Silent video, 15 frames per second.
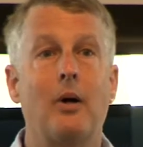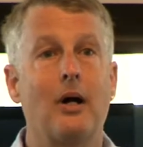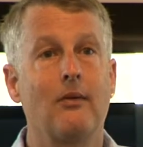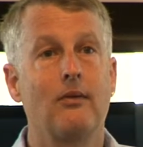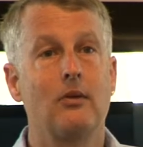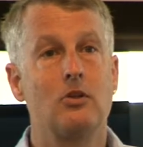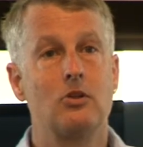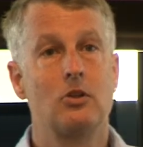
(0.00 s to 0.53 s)

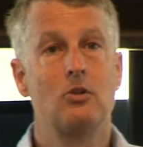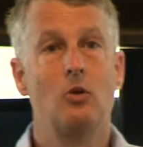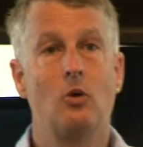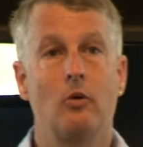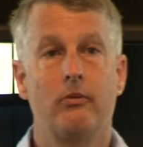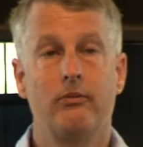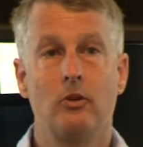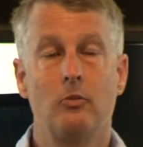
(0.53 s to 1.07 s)
pathogen or
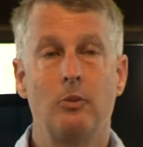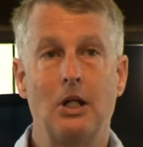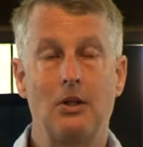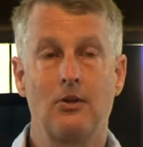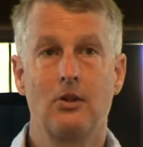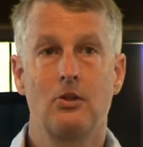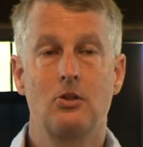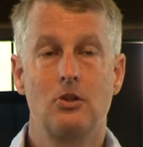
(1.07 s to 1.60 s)
a few
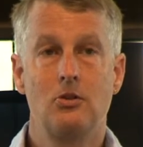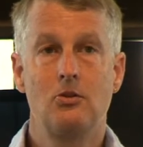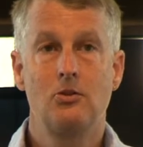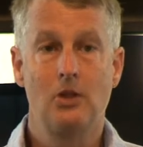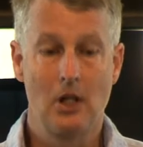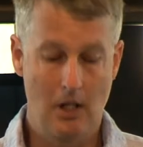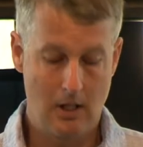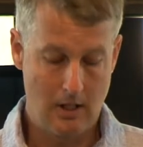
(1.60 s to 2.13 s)
pathogens.
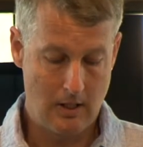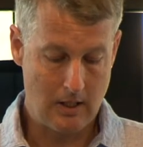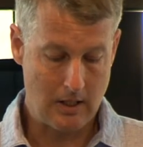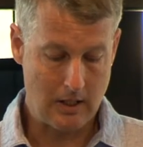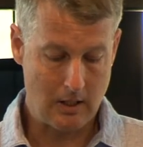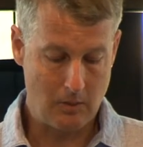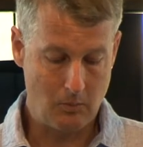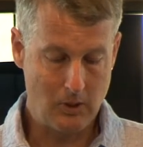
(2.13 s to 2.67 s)

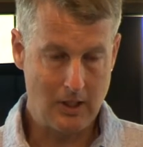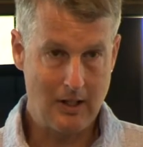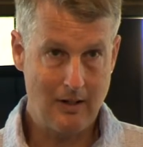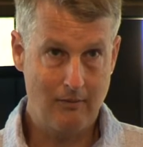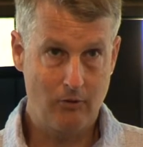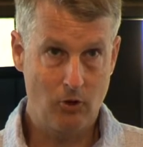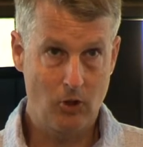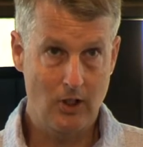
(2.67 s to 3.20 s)
And we have
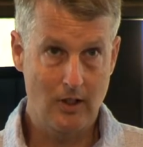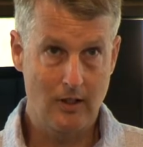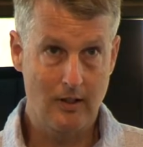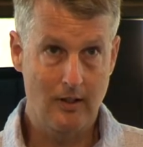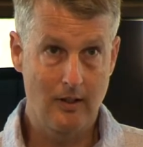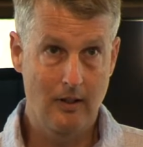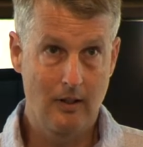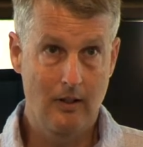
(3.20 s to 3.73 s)
already
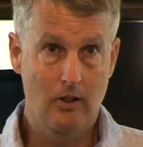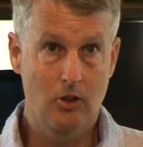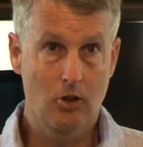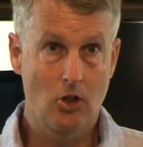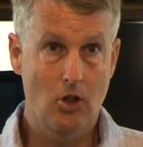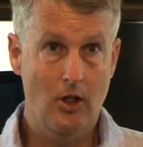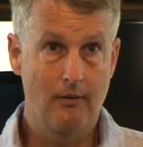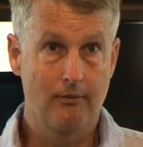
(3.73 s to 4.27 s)

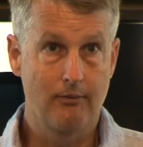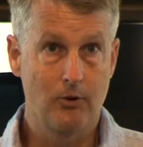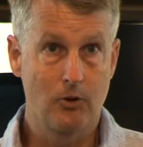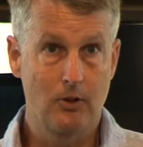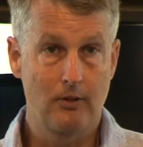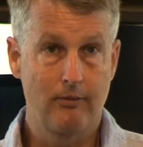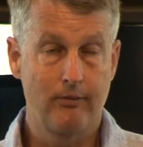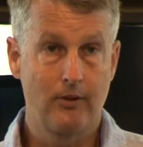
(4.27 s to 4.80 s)
got a few
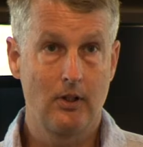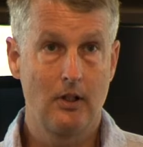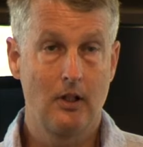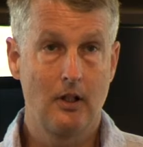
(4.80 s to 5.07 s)
different